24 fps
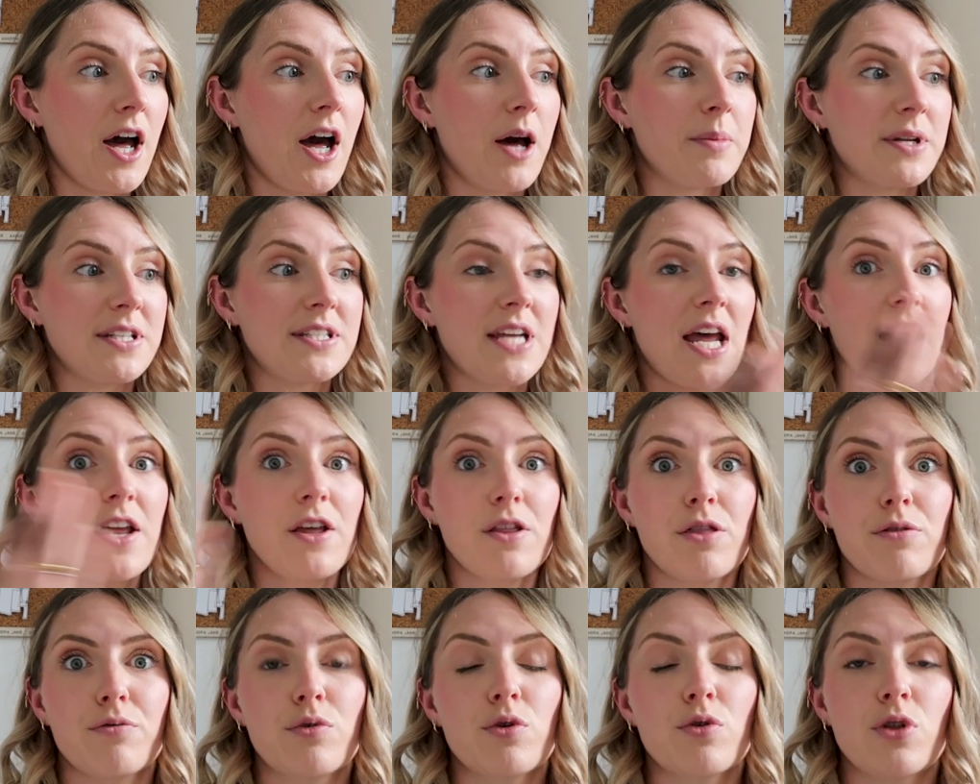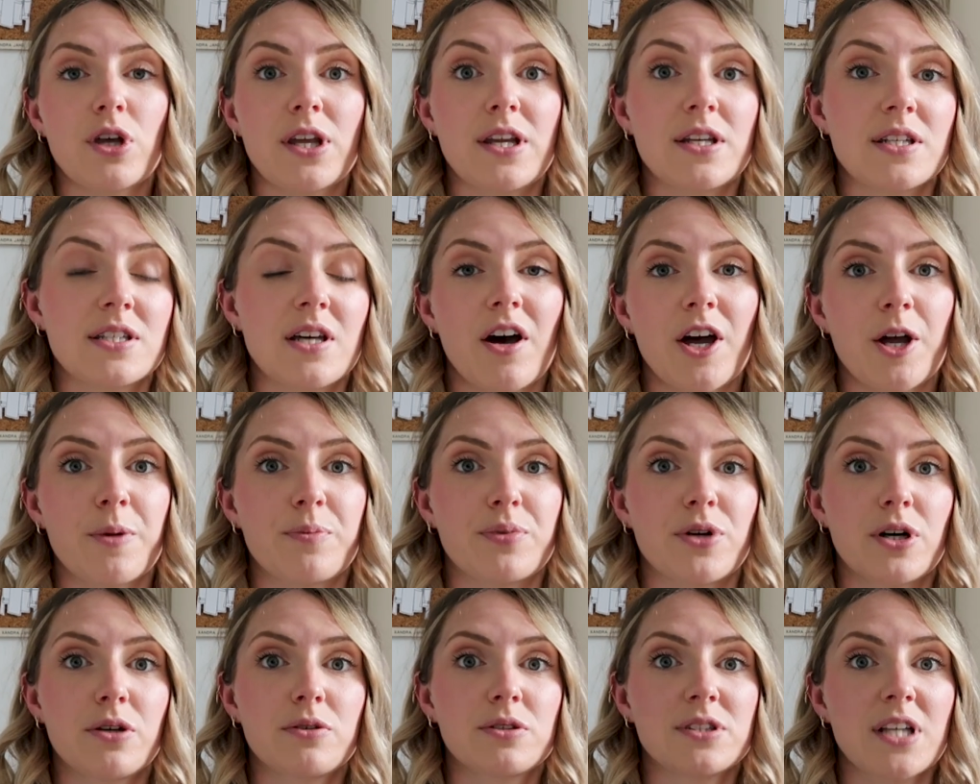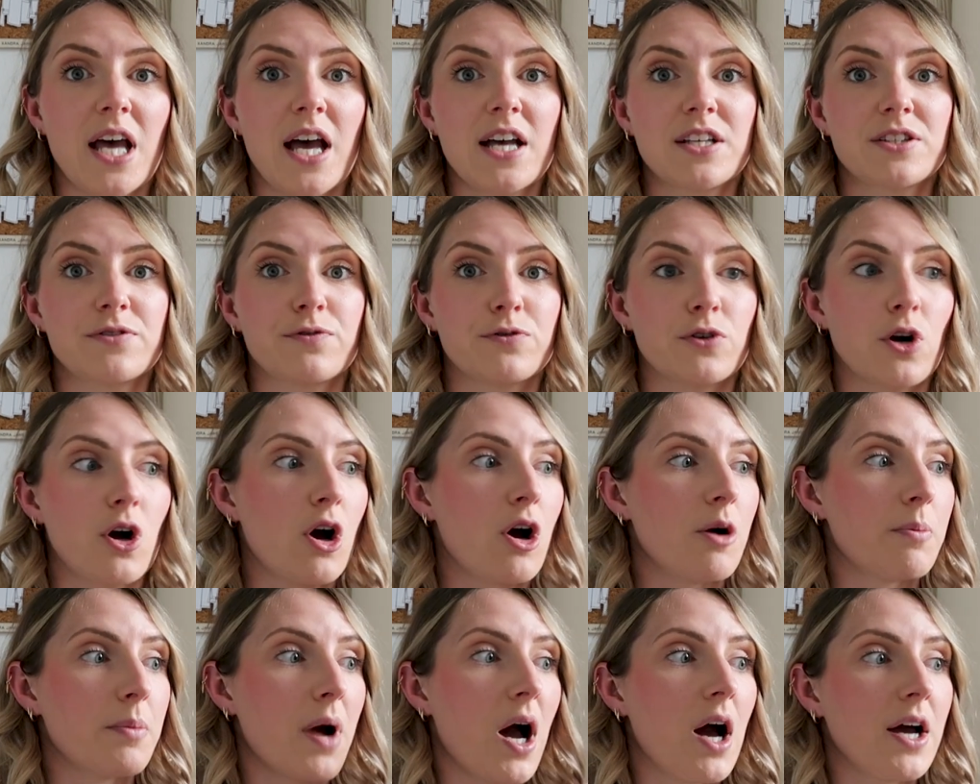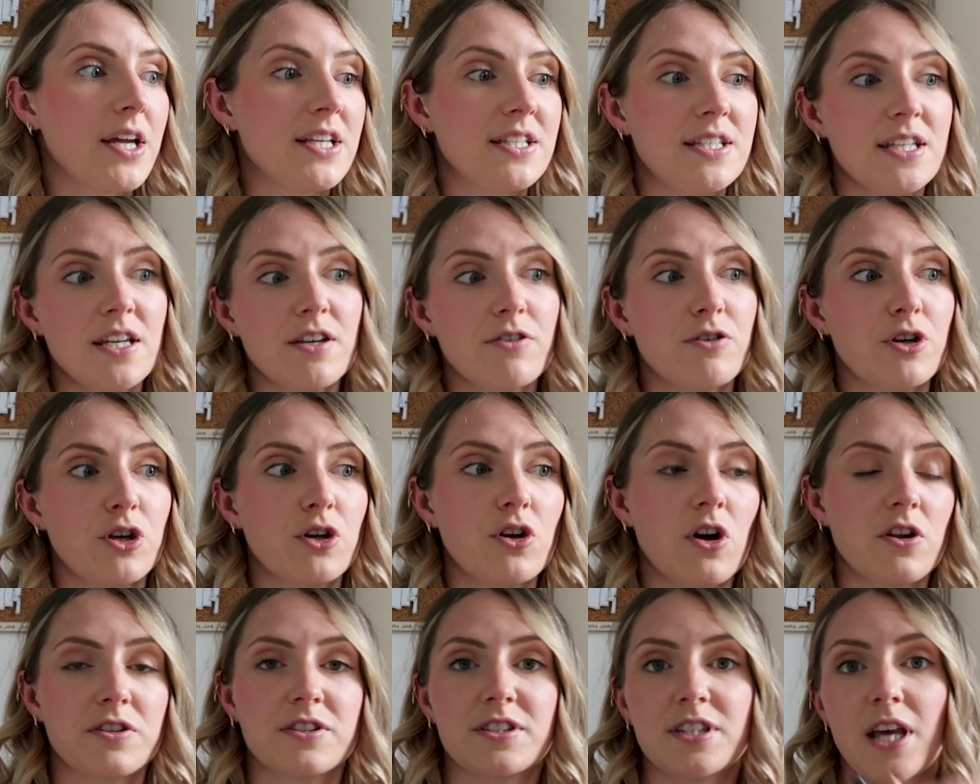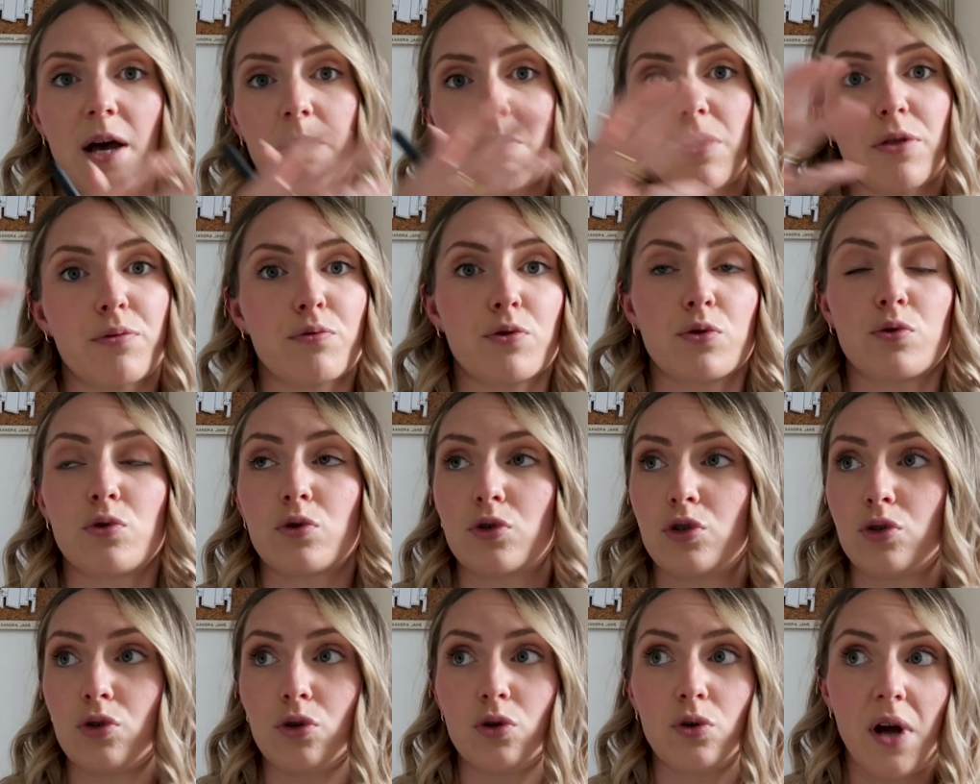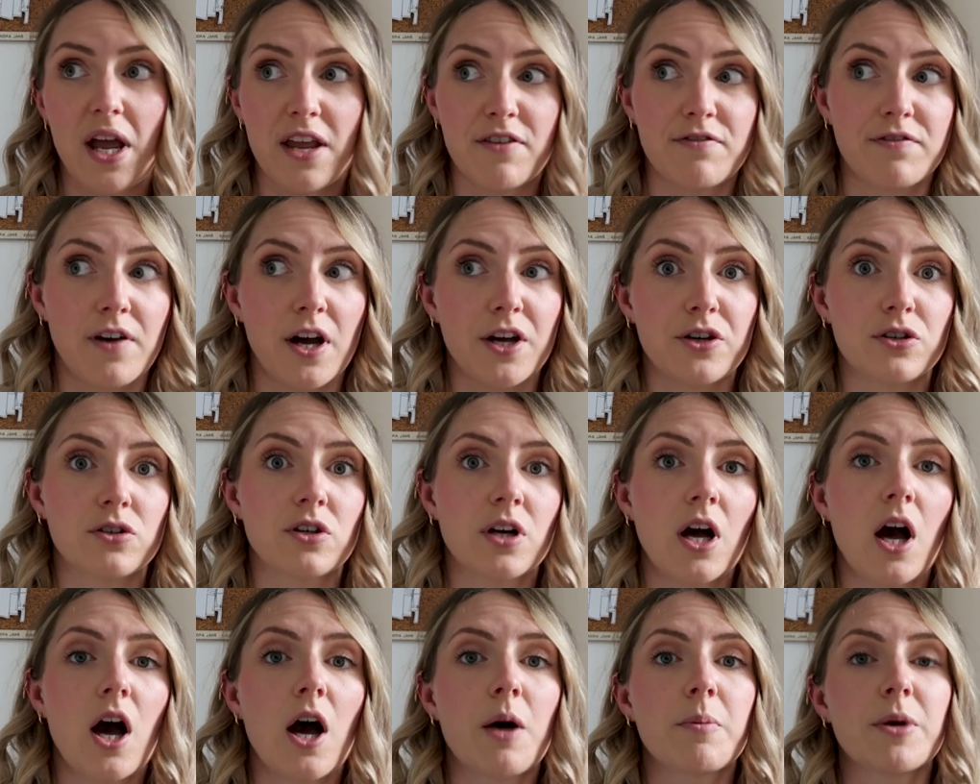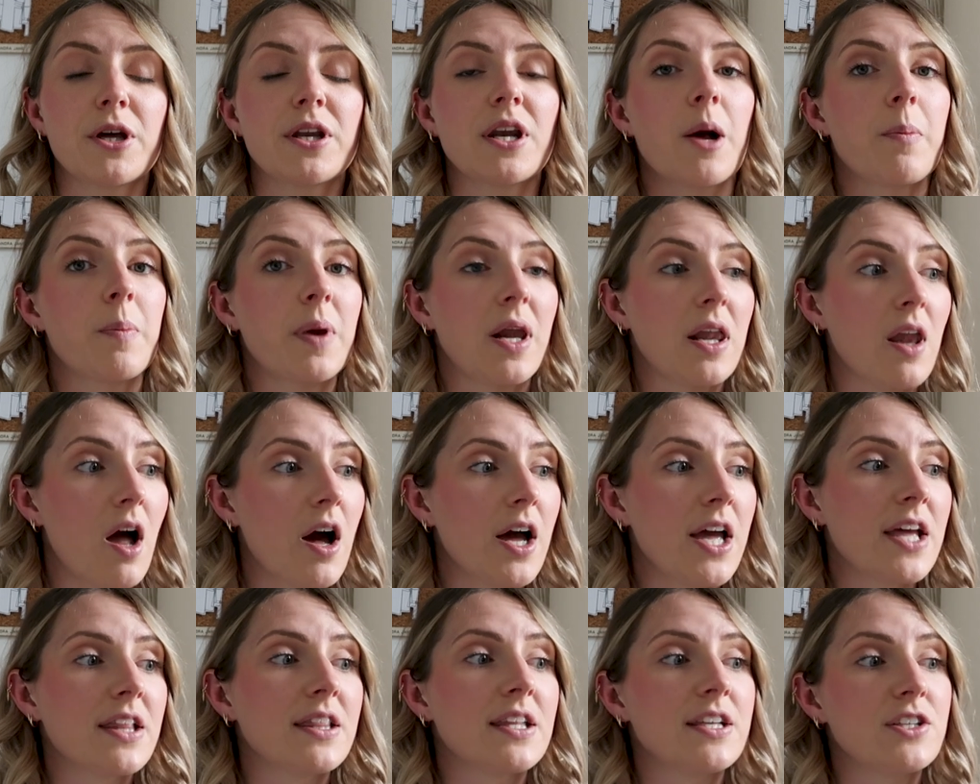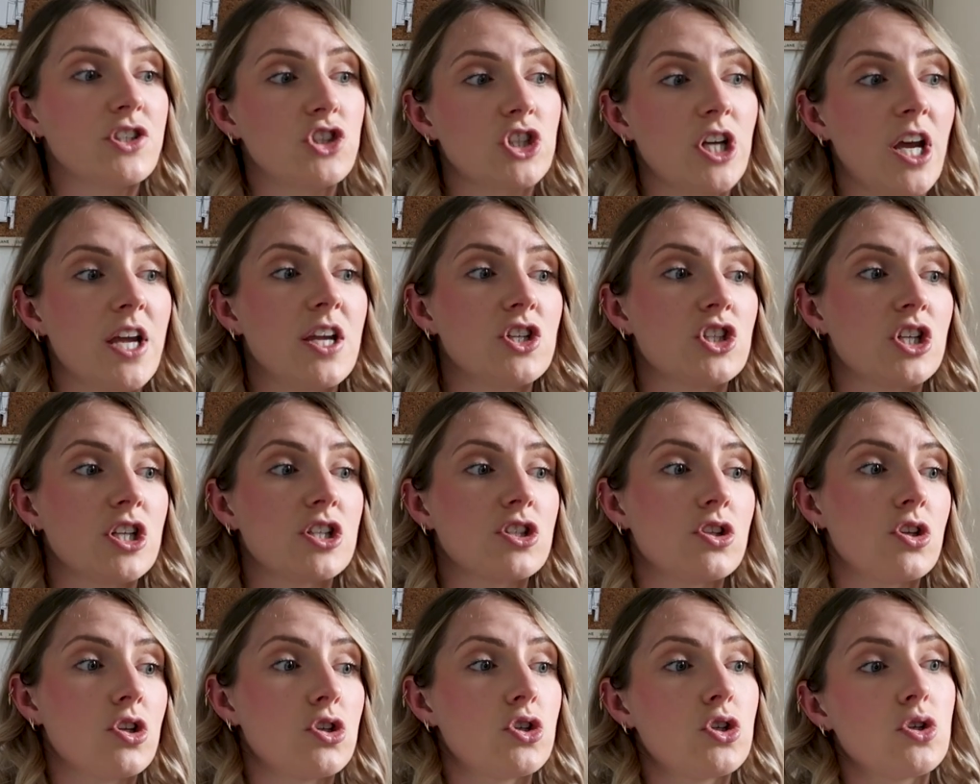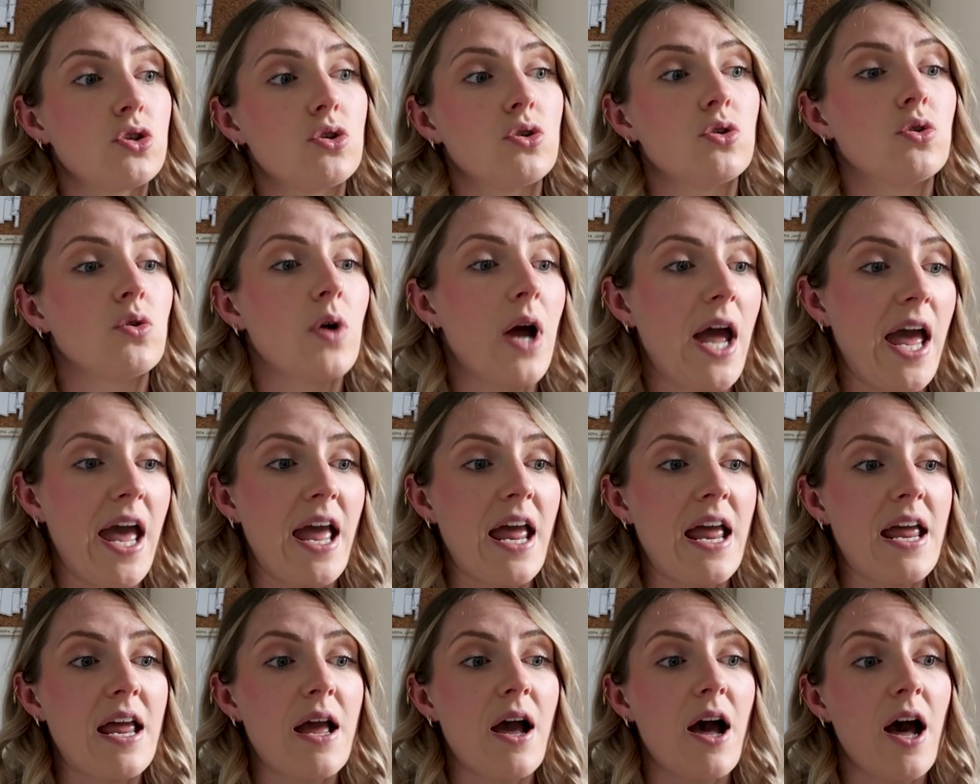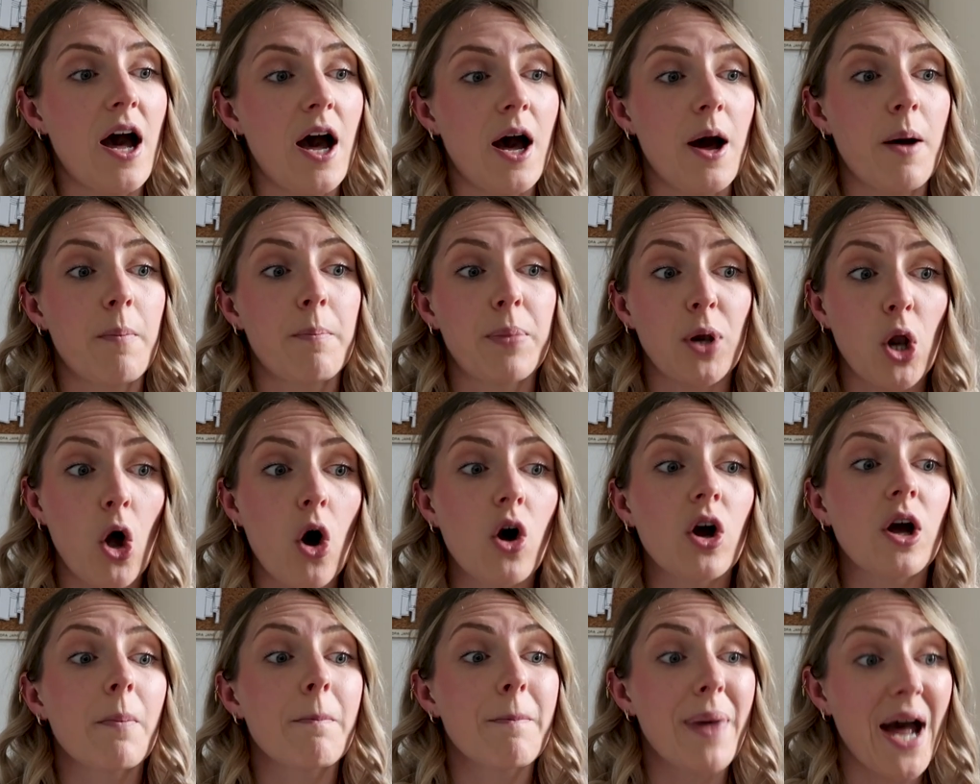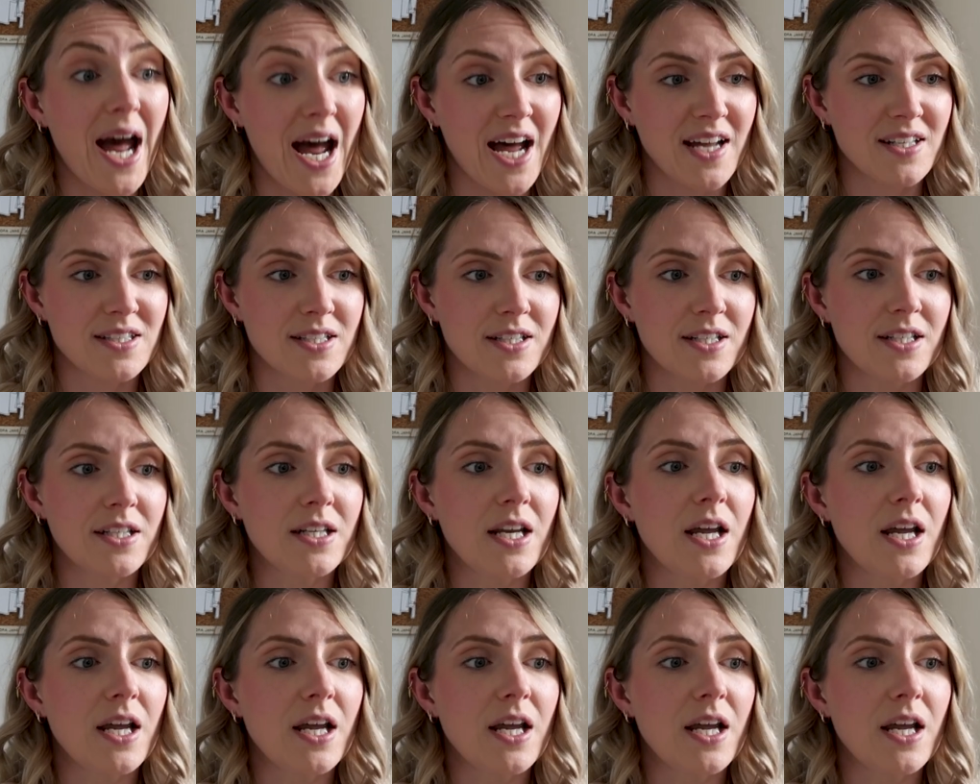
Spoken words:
taken through the entire process from idea and concept through to a final garment, applying these changes to a block pattern.